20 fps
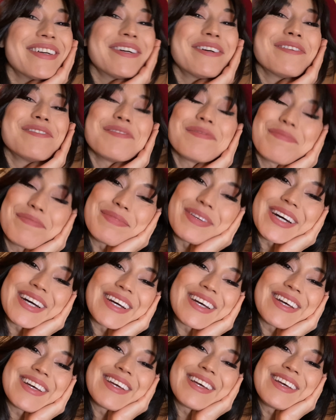But
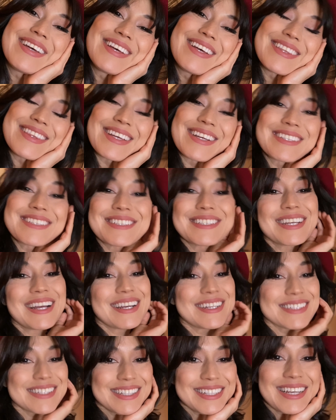thanks you
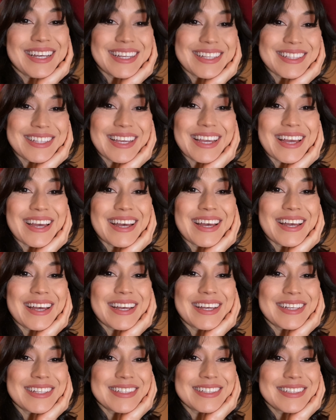guys again,
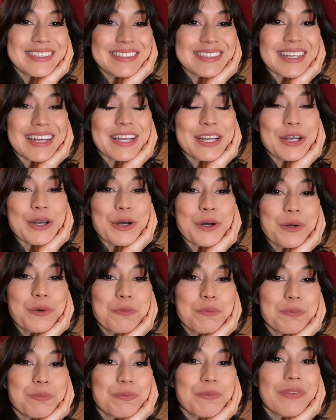and I hope
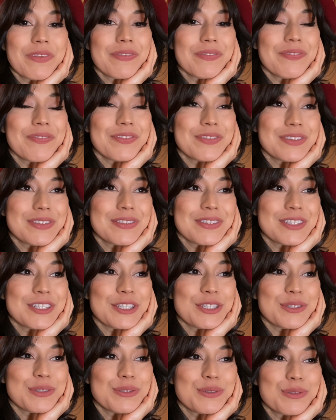
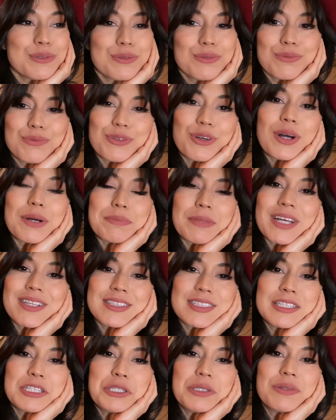to, well, I'm not
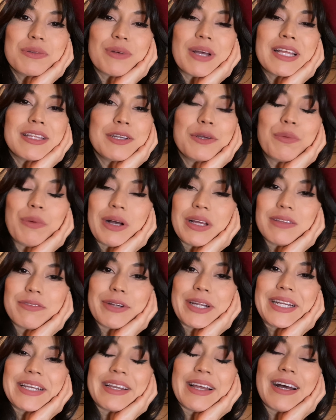saying anyone
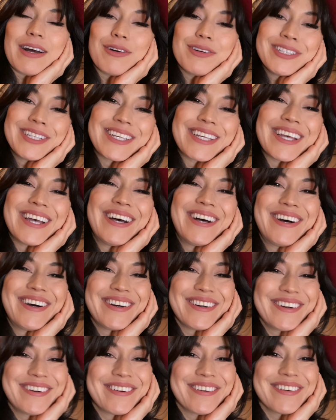right now,
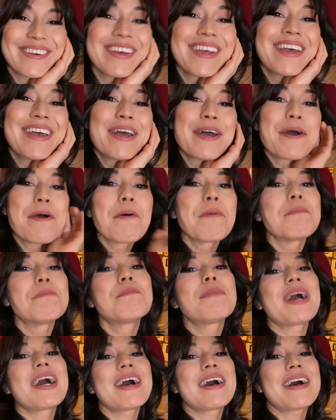so,
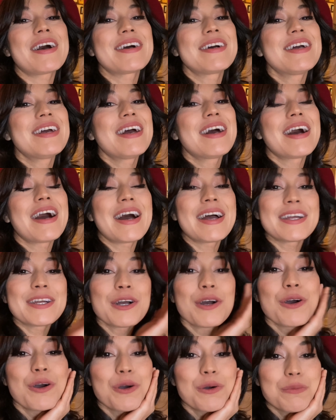but I
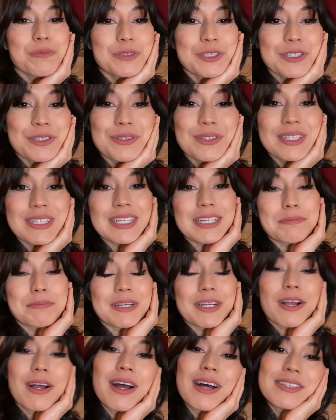hope to keep in
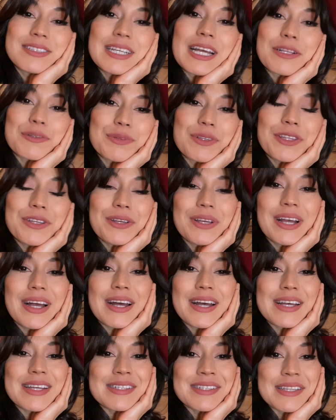contact with you
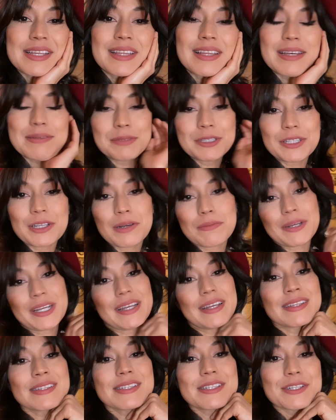guys and let me know my
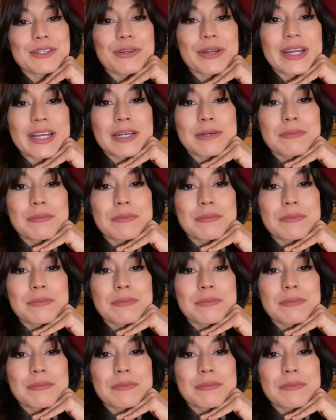Instagram